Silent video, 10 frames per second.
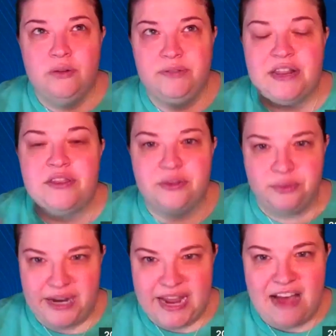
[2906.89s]

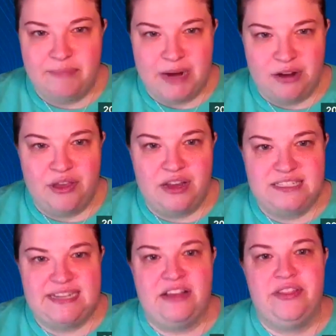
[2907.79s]
3 half
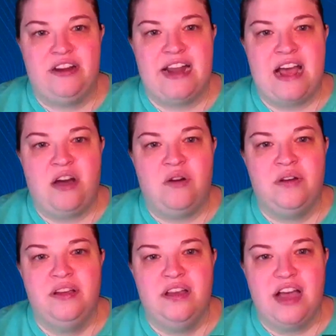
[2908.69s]
marathons down there
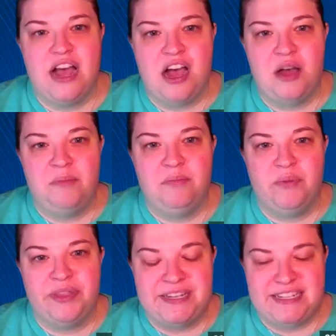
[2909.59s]
now
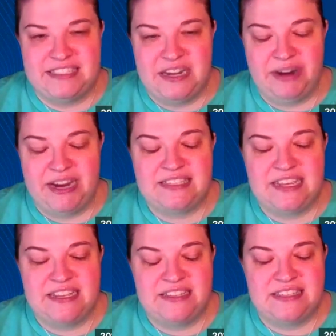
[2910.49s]
with the Disney
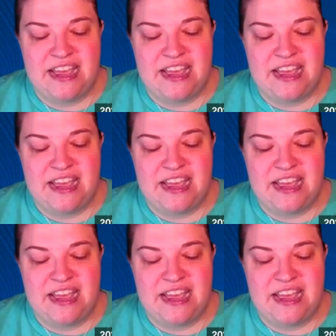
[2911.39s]
races.